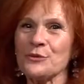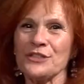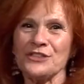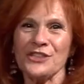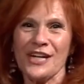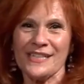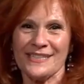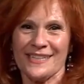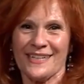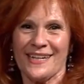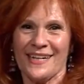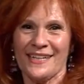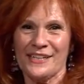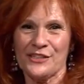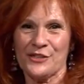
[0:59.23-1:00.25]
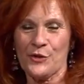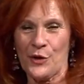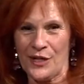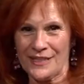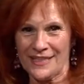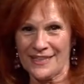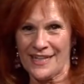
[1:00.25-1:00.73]
what Jessica is
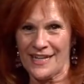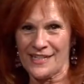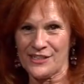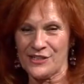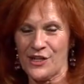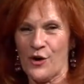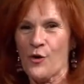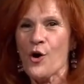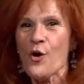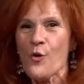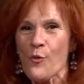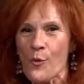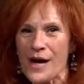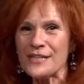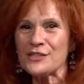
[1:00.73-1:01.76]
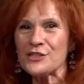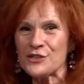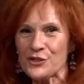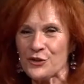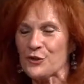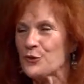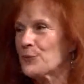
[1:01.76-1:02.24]
going to let us know, what to
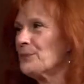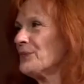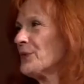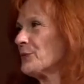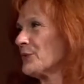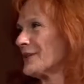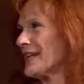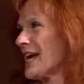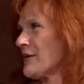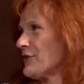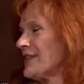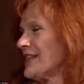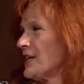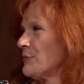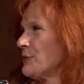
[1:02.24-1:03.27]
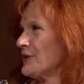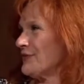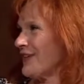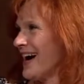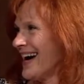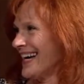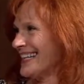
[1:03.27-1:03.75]
do with everything we
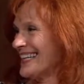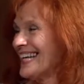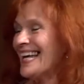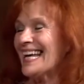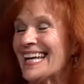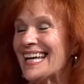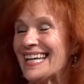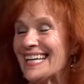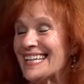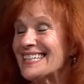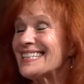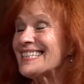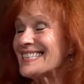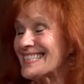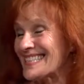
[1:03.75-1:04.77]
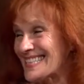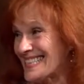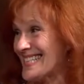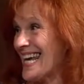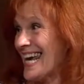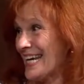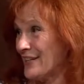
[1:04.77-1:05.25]
find in an
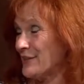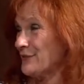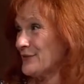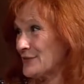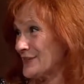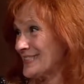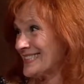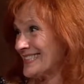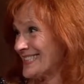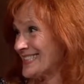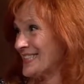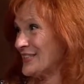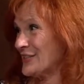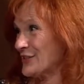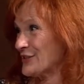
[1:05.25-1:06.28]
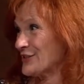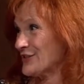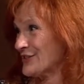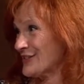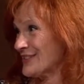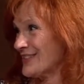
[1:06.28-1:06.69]
estate 50, 60 years